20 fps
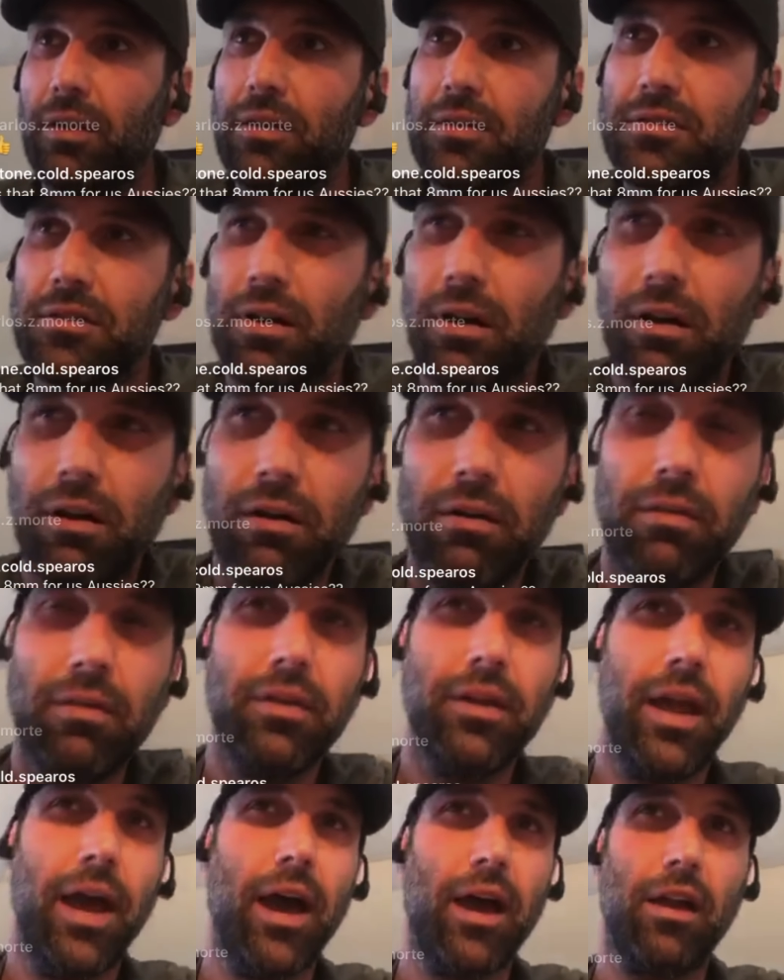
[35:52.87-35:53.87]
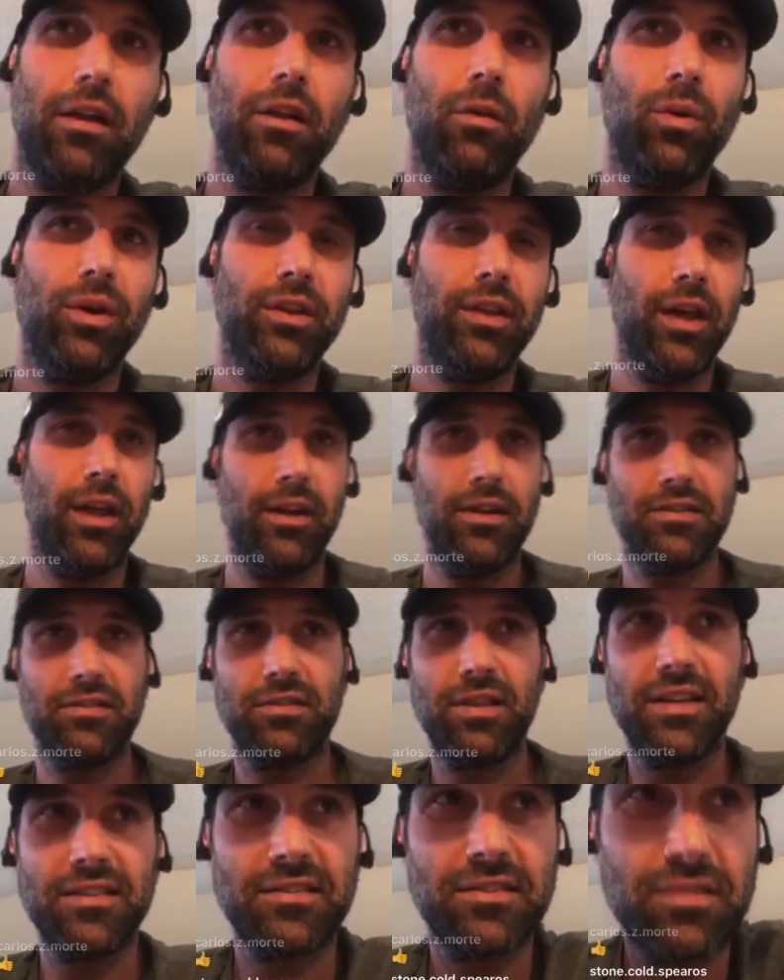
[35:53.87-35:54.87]
So yeah, I don't know what that is.
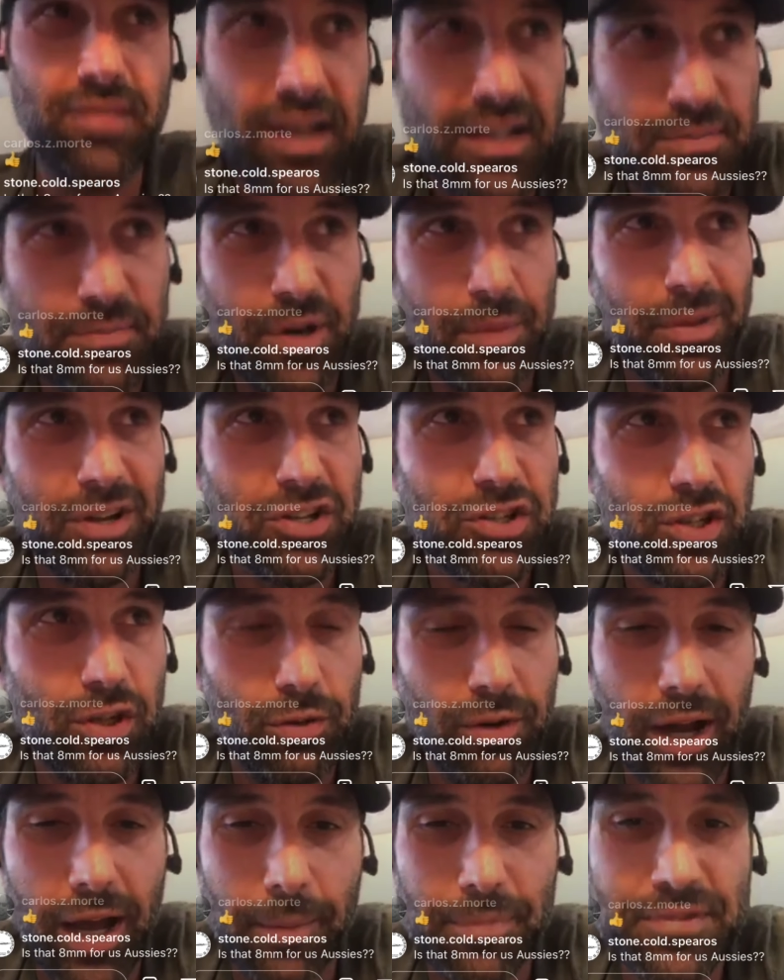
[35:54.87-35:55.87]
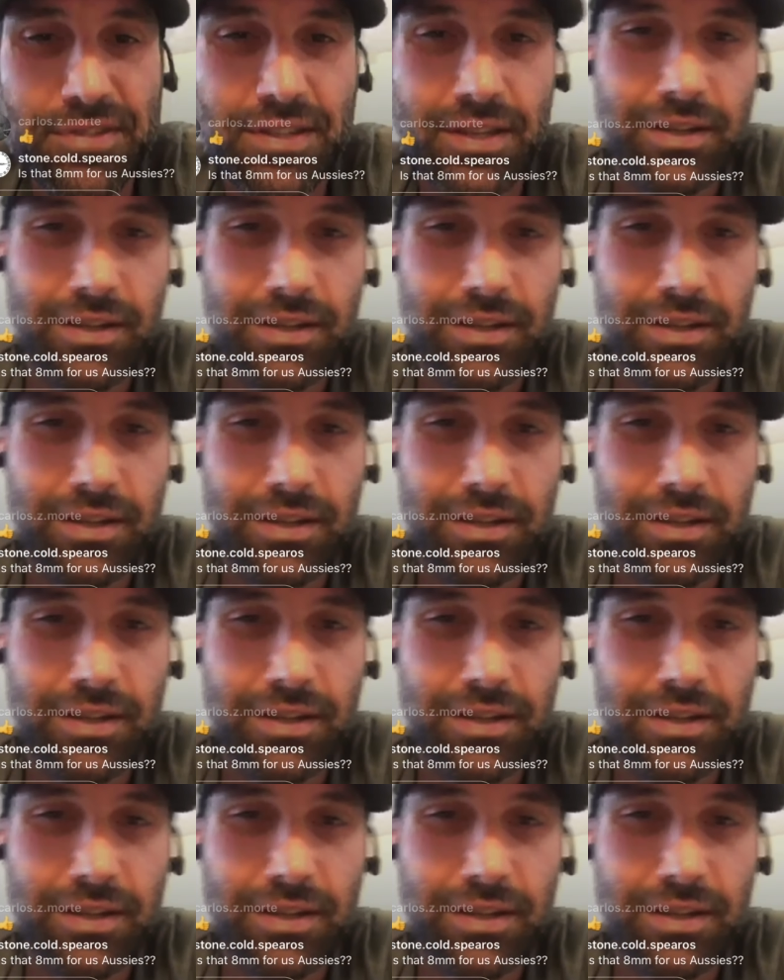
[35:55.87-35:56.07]
That's pretty much 2 wraps.